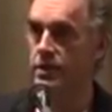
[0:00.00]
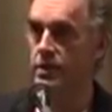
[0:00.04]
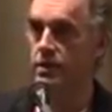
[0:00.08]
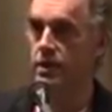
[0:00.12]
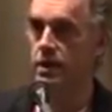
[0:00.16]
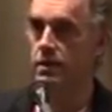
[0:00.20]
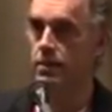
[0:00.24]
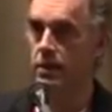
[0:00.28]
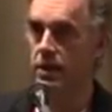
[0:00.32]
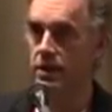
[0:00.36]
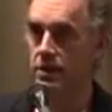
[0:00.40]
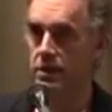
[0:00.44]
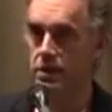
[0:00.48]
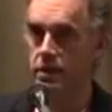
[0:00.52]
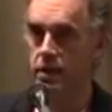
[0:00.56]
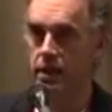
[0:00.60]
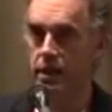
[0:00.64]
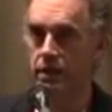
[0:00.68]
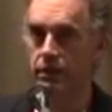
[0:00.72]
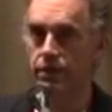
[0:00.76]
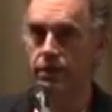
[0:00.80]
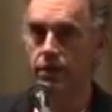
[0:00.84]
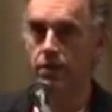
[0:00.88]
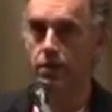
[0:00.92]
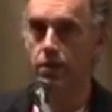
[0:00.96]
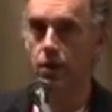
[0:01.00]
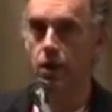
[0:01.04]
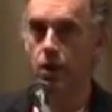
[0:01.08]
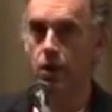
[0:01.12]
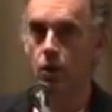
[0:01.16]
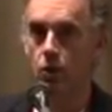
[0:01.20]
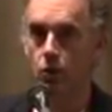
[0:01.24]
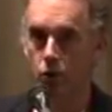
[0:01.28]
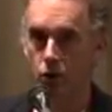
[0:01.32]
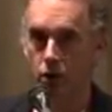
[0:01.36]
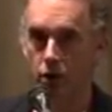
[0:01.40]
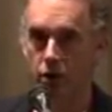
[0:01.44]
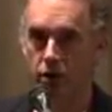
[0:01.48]
them, enslave them,
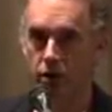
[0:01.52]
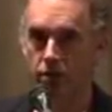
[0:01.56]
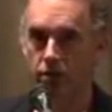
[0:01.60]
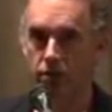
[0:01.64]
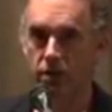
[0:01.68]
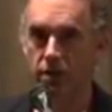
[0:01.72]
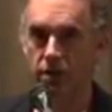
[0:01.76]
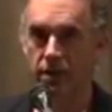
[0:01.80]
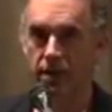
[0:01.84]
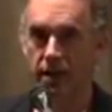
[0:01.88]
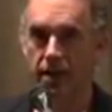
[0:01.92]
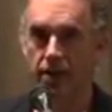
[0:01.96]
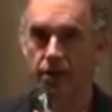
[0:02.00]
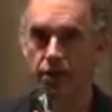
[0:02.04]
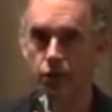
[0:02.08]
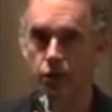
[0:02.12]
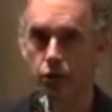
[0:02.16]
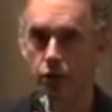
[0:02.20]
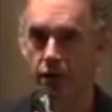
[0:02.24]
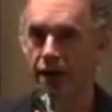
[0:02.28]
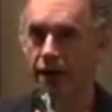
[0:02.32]
work them to death, or